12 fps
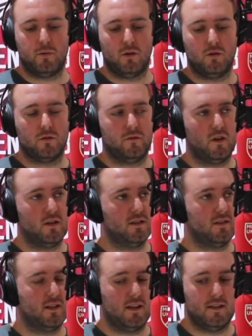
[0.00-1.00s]
Bulls
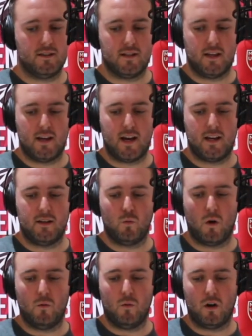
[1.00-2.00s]
versus DC. It ended
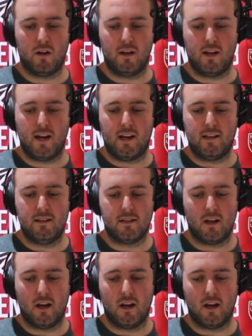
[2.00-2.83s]
1-1 in the end.